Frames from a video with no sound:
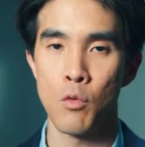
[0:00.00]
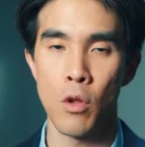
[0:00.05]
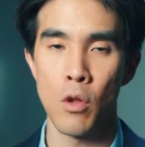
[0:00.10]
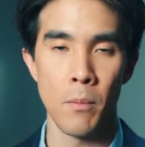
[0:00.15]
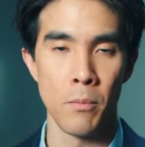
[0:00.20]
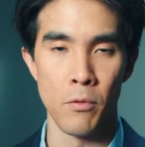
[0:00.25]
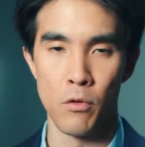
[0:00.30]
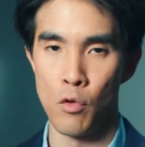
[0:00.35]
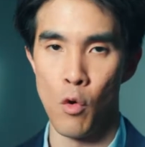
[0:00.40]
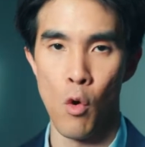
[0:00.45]
will
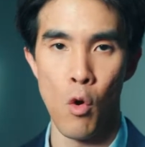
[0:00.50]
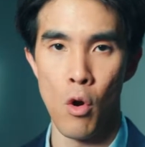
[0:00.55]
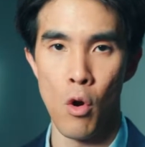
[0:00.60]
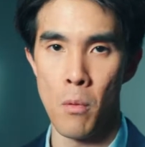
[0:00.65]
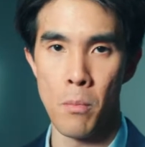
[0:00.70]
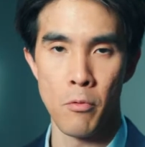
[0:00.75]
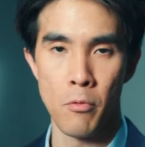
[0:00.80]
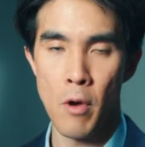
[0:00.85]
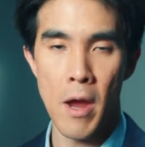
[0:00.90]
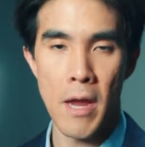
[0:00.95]
absorb
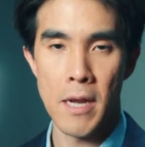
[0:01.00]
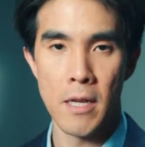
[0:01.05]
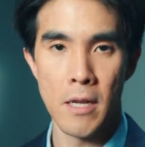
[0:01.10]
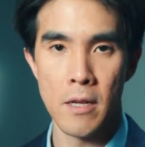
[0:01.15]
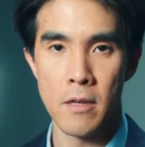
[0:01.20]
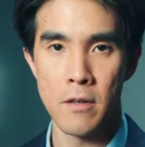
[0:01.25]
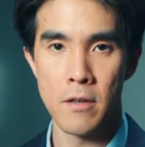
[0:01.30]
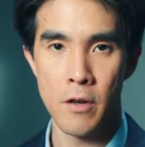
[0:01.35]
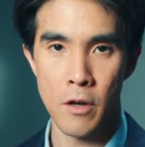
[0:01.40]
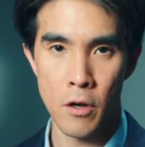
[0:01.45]
right
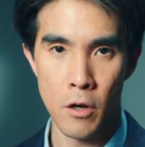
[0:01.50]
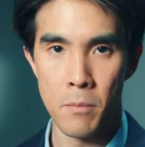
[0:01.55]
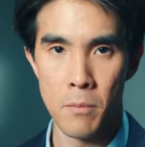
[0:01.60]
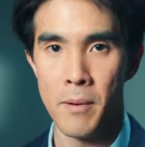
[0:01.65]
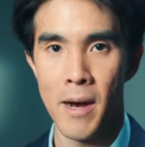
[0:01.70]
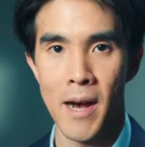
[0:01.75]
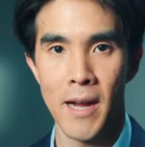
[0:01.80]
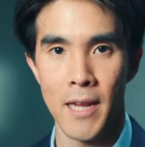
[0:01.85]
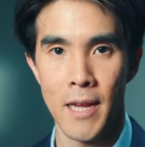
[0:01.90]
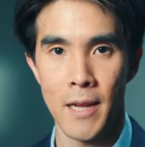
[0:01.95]
into her
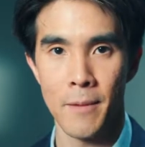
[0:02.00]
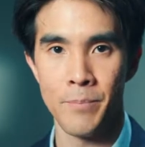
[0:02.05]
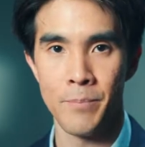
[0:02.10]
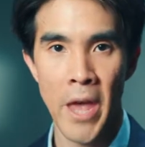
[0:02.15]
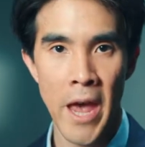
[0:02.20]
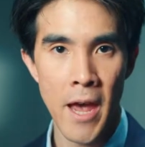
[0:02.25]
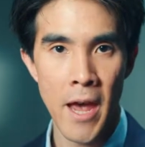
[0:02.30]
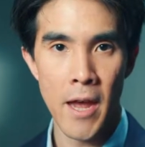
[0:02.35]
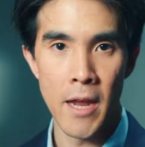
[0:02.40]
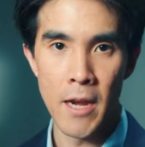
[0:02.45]
body.
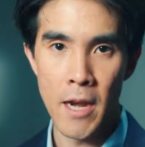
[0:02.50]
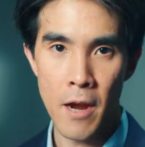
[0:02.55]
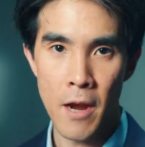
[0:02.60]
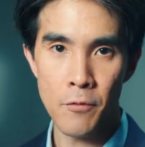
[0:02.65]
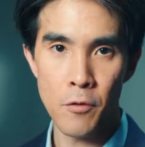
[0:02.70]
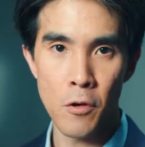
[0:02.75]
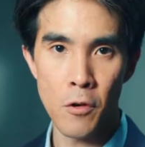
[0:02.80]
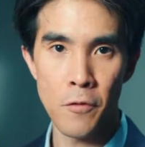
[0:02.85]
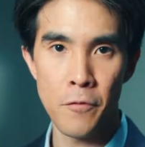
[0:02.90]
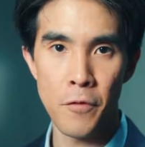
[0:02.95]
And
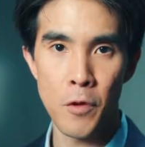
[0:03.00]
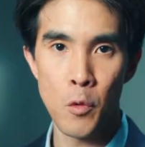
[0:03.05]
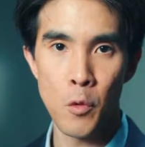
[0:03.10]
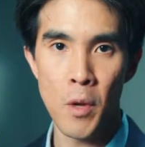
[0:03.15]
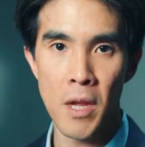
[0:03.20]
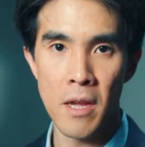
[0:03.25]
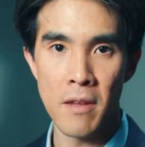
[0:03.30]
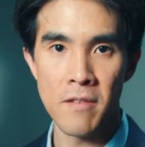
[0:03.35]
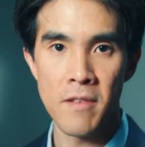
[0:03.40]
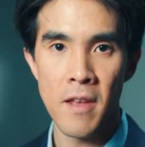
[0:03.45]
after a few
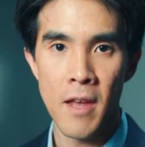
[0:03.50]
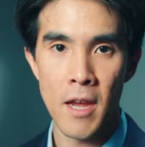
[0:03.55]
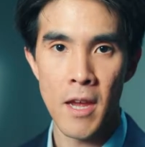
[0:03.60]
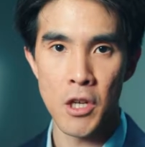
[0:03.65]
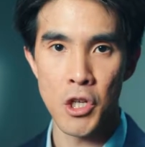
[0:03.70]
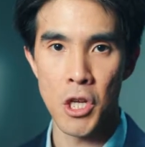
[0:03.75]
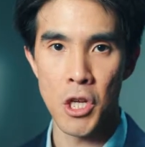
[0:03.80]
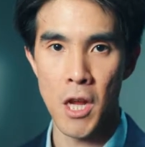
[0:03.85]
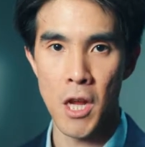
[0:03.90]
weeks, as she